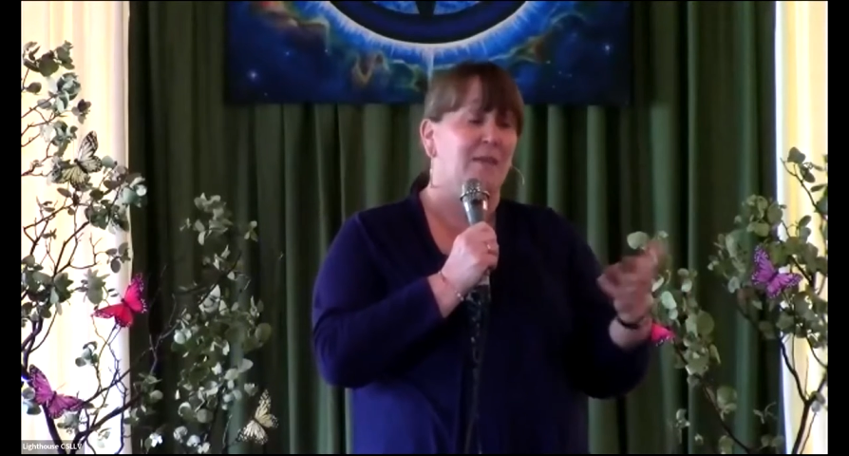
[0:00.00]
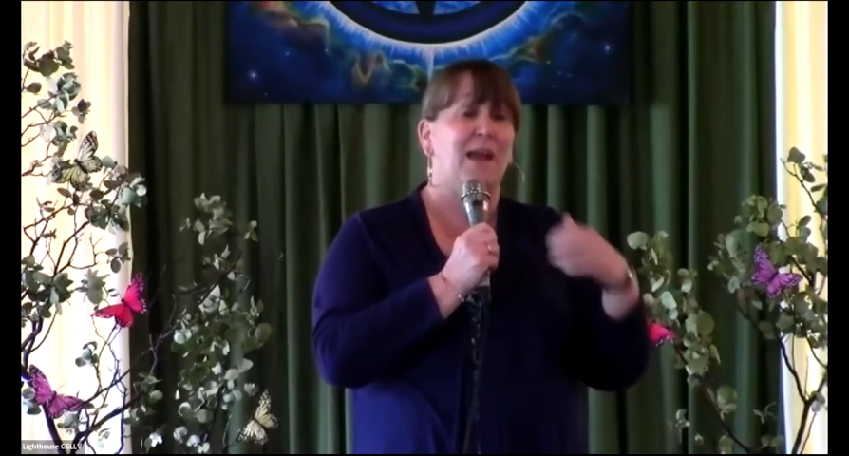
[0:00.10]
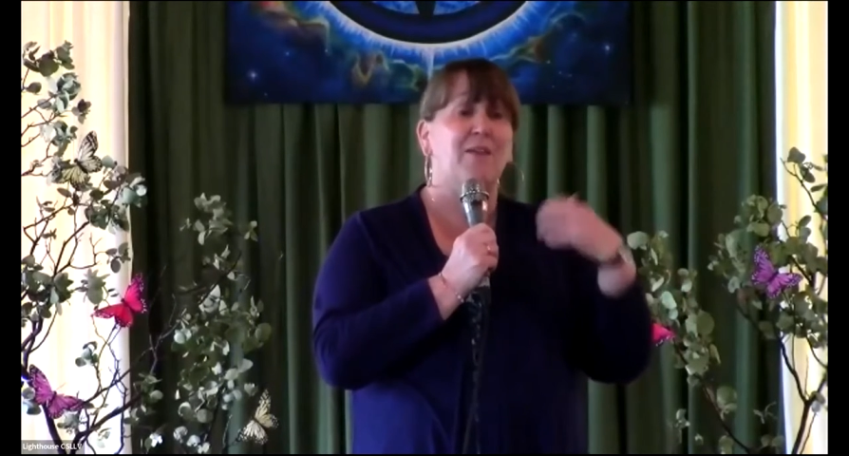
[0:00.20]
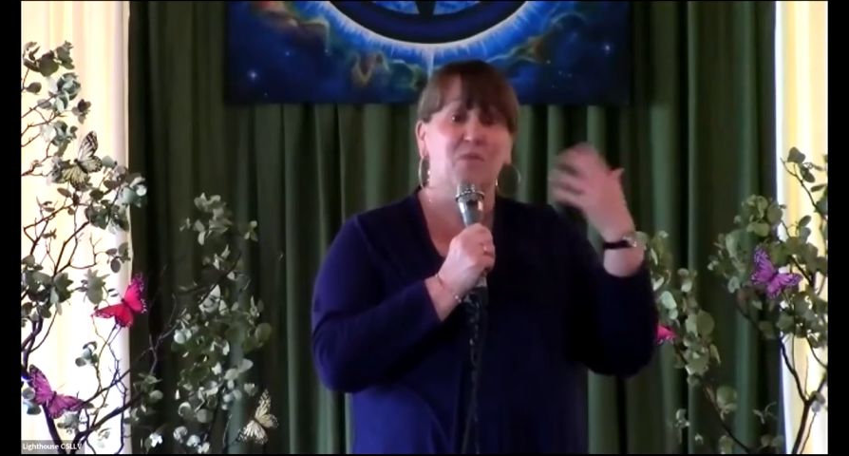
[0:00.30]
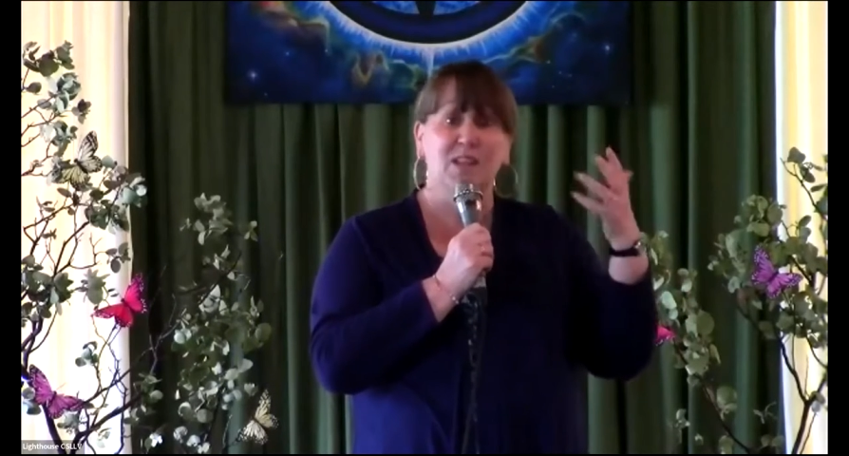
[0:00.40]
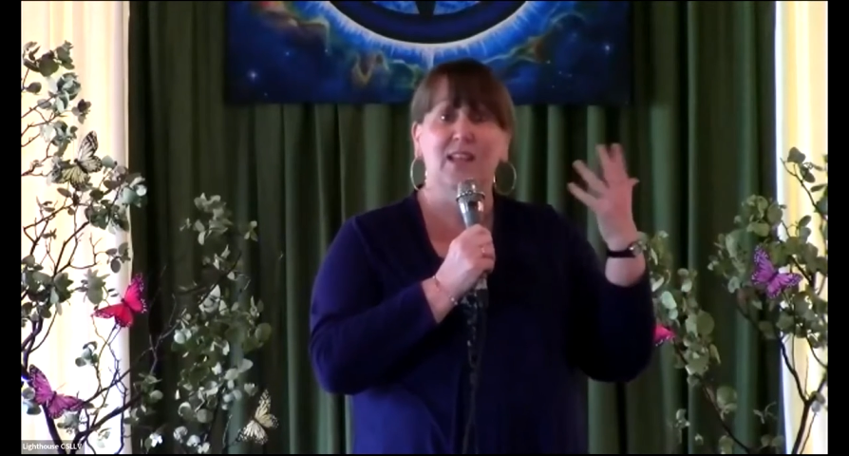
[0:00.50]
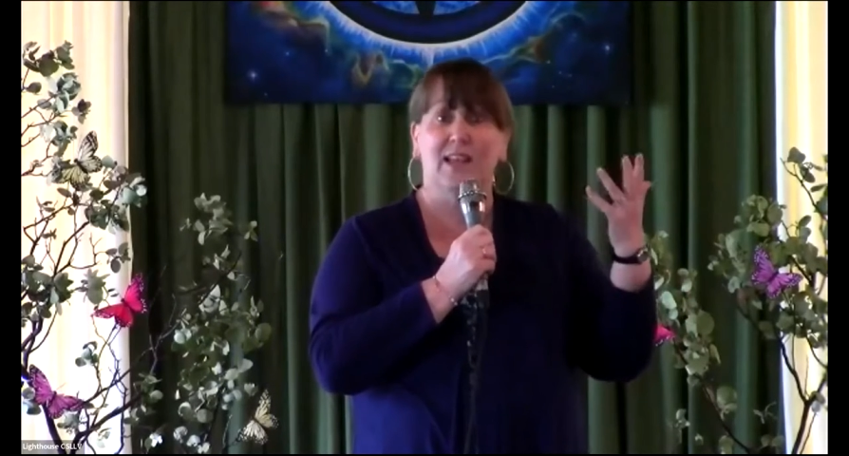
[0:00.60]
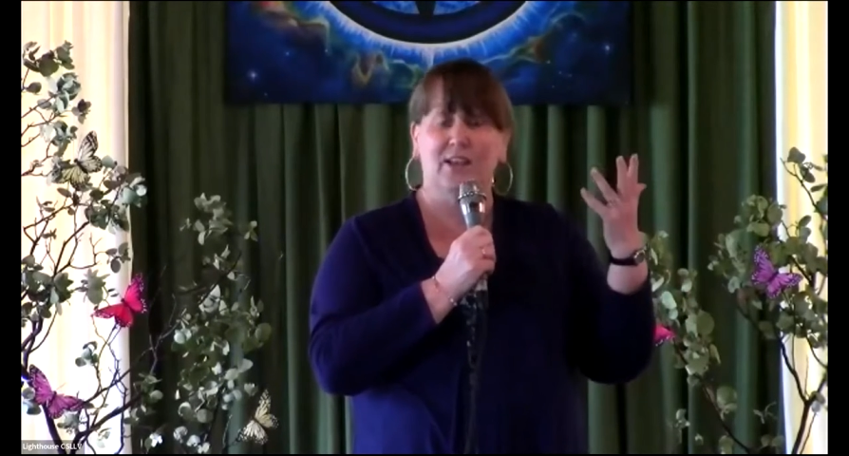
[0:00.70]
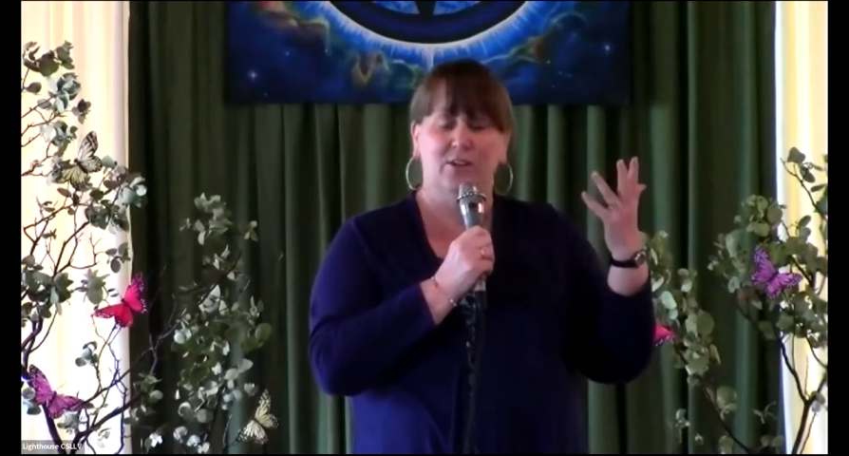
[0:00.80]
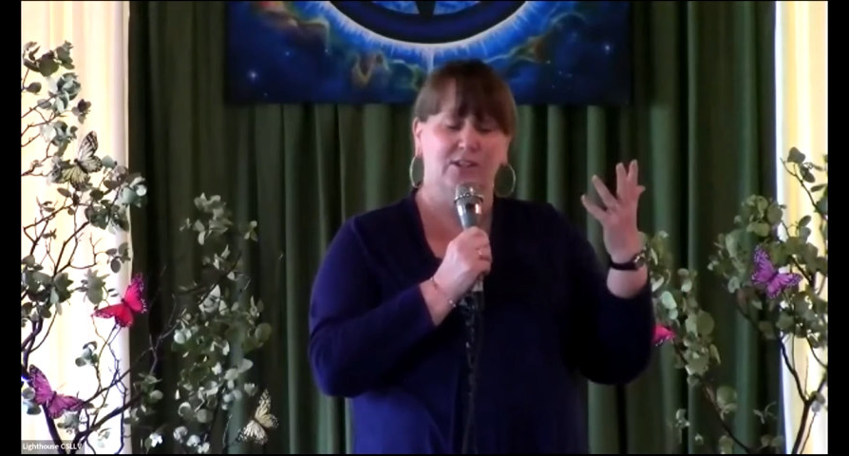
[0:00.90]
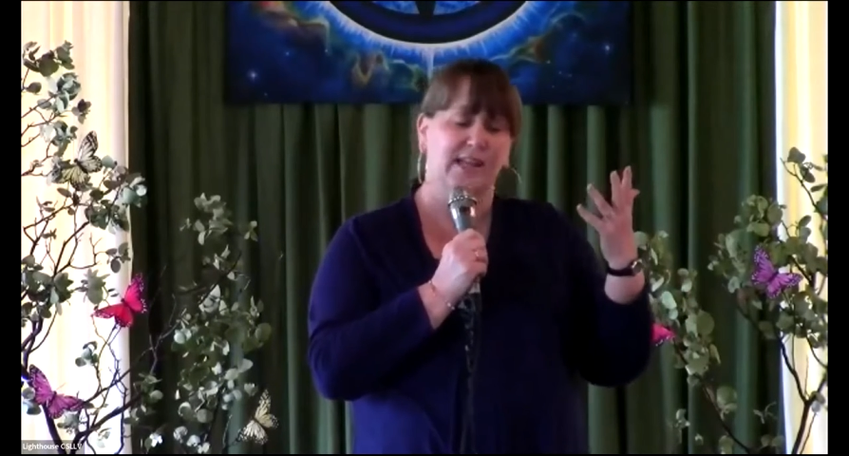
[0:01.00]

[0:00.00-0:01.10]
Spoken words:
but I really like good